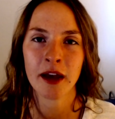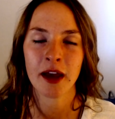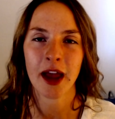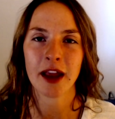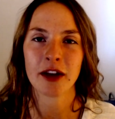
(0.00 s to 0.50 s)

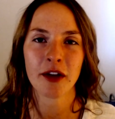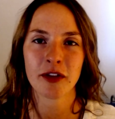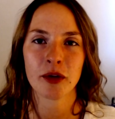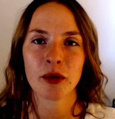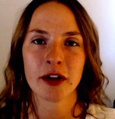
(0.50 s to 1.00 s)
and not
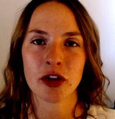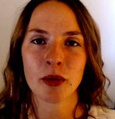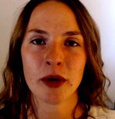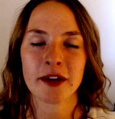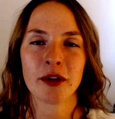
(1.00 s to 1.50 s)
so good. You
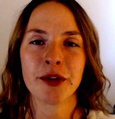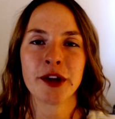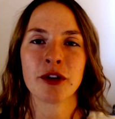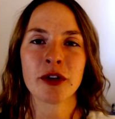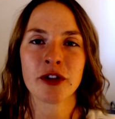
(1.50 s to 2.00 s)
want only
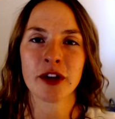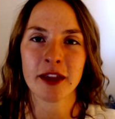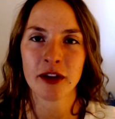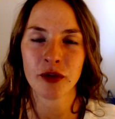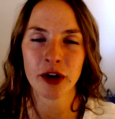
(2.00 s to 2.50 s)
nourishing
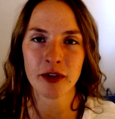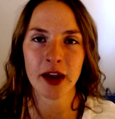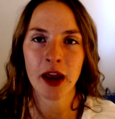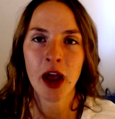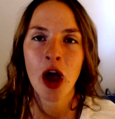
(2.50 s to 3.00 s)
things for your skin.
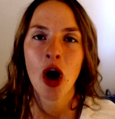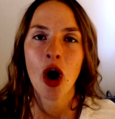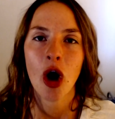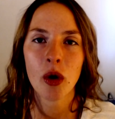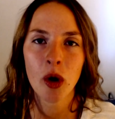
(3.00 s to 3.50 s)

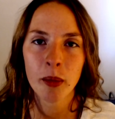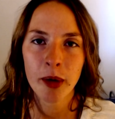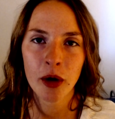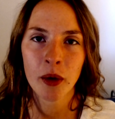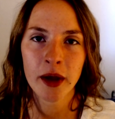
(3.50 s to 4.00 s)

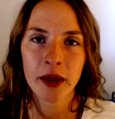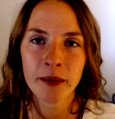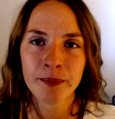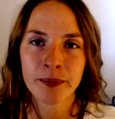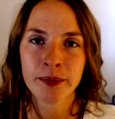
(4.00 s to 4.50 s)
Jojoba oil
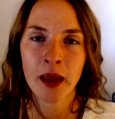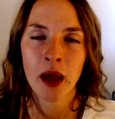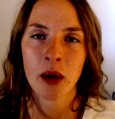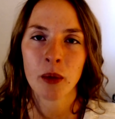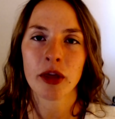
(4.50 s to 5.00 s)

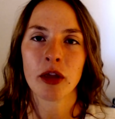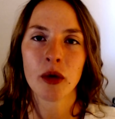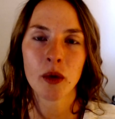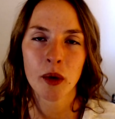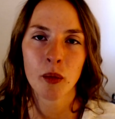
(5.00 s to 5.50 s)
with
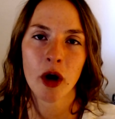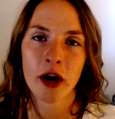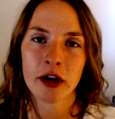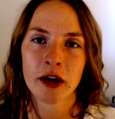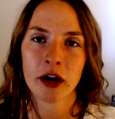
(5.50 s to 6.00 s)
lukewarm
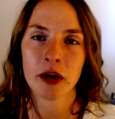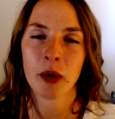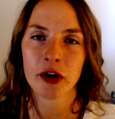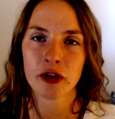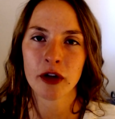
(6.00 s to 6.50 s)
water on a
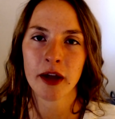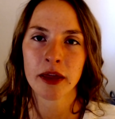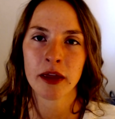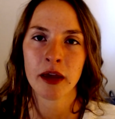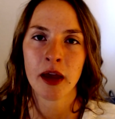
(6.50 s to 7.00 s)

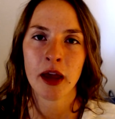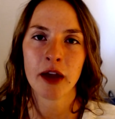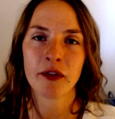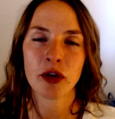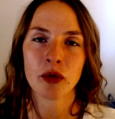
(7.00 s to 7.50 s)
washcloth.
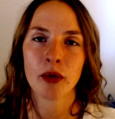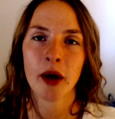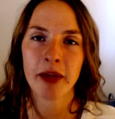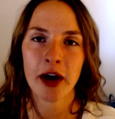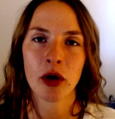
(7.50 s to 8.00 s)
If you rub
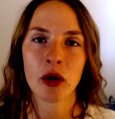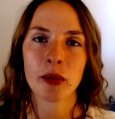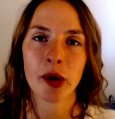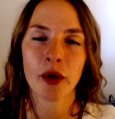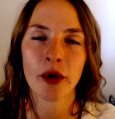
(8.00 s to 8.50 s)
that
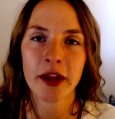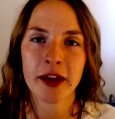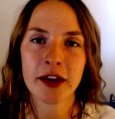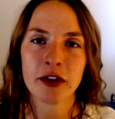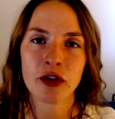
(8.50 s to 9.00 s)
jojoba oil
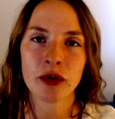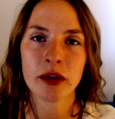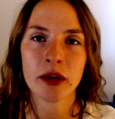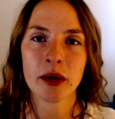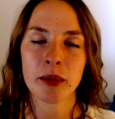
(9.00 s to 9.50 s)
into
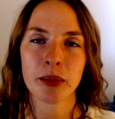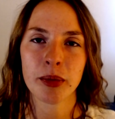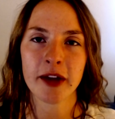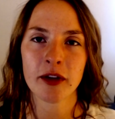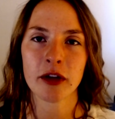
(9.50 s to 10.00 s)
the
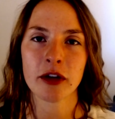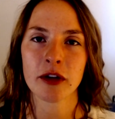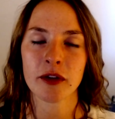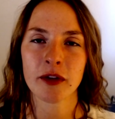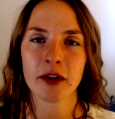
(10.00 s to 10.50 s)
place on
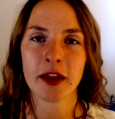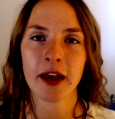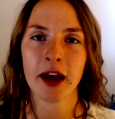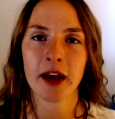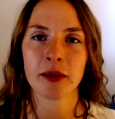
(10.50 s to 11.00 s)
your skin that
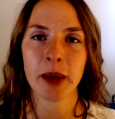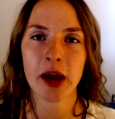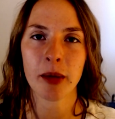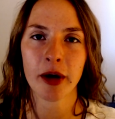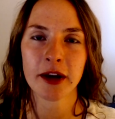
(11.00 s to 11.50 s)
has
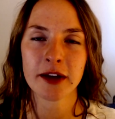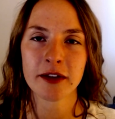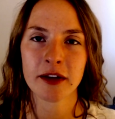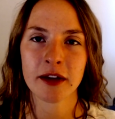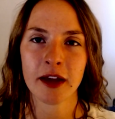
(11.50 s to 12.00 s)
makeup on
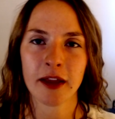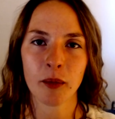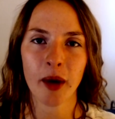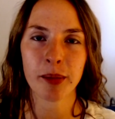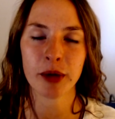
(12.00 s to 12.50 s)
it and then
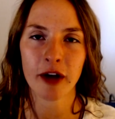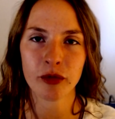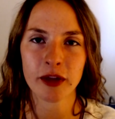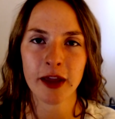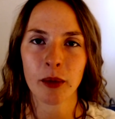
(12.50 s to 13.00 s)
wipe it off
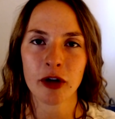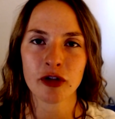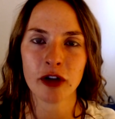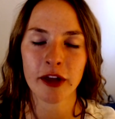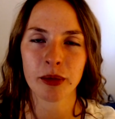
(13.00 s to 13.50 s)
with that
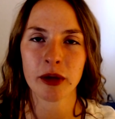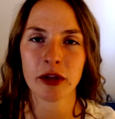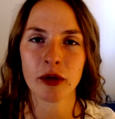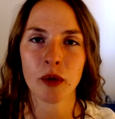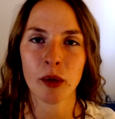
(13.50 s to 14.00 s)
washcloth with lukewarm